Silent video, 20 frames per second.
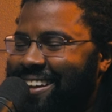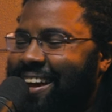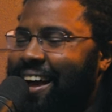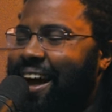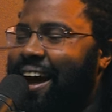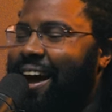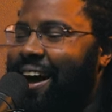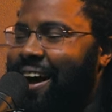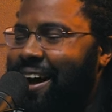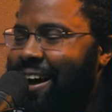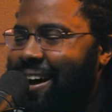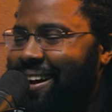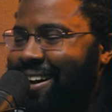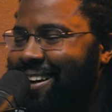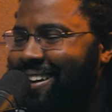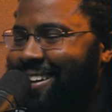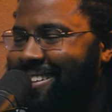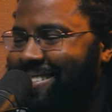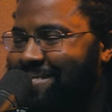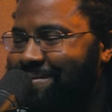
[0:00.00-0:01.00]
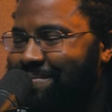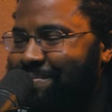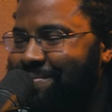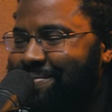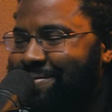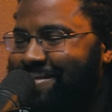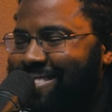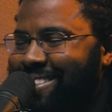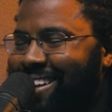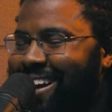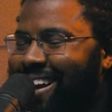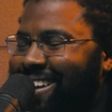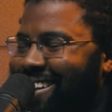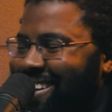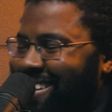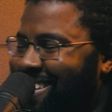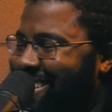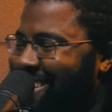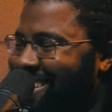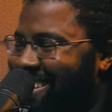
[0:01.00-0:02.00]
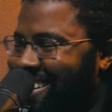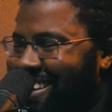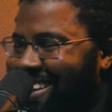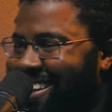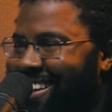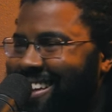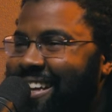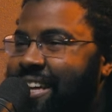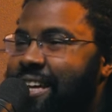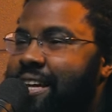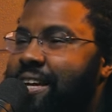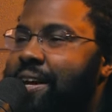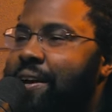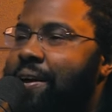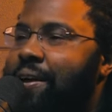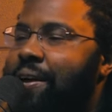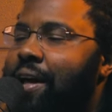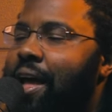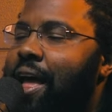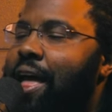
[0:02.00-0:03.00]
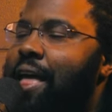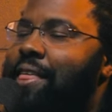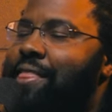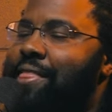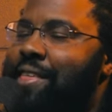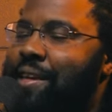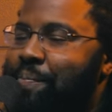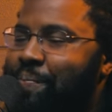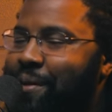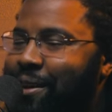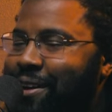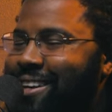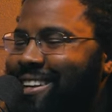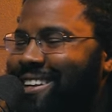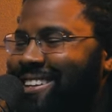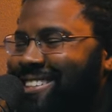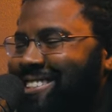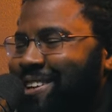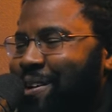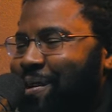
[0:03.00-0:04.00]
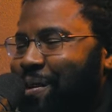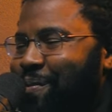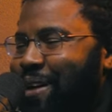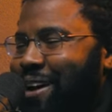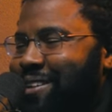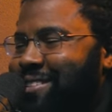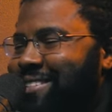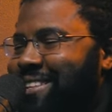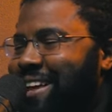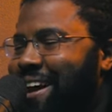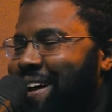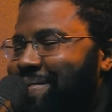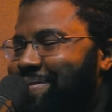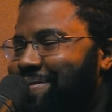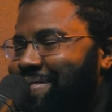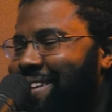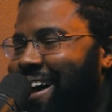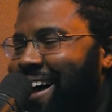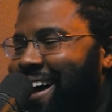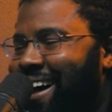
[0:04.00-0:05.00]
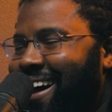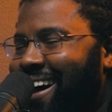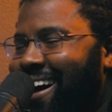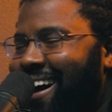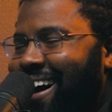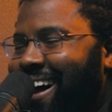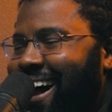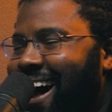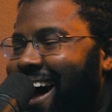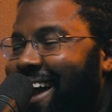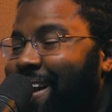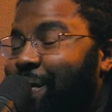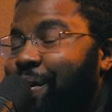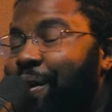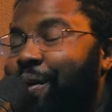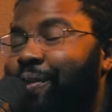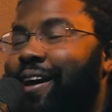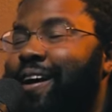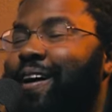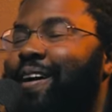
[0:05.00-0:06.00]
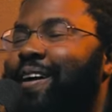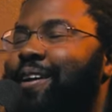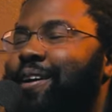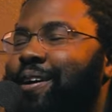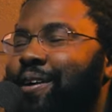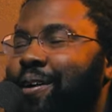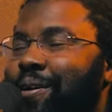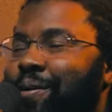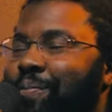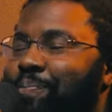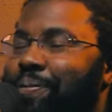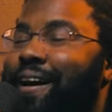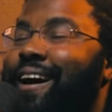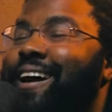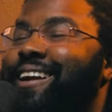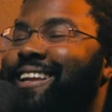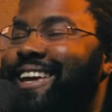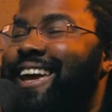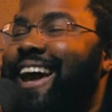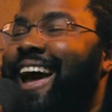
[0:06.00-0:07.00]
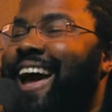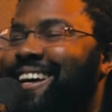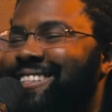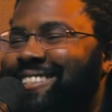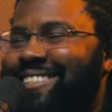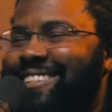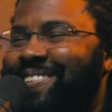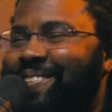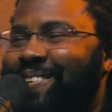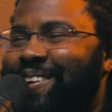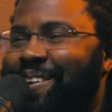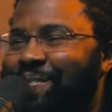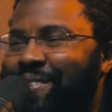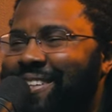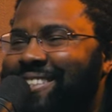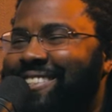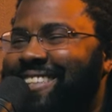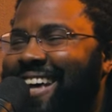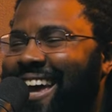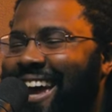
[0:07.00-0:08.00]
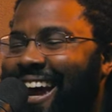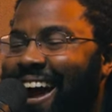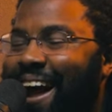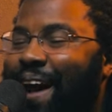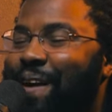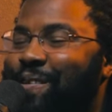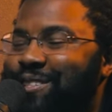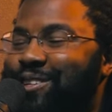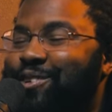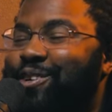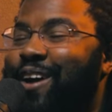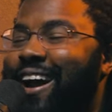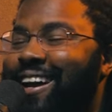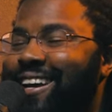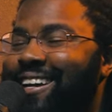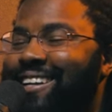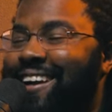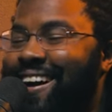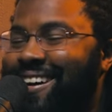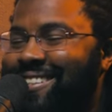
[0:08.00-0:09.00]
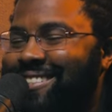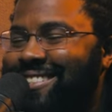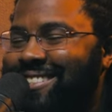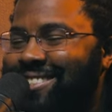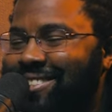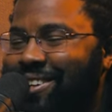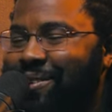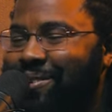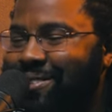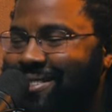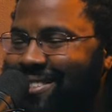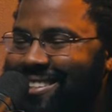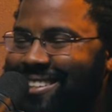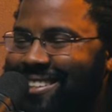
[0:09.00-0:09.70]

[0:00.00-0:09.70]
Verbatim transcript: uh, the ability to joke about stuff. the ability to joke Yeah. about stuff. Uh, I don't know that on a podcast you want to be saying. No, I was no. cracking Nazi jokes. I, and-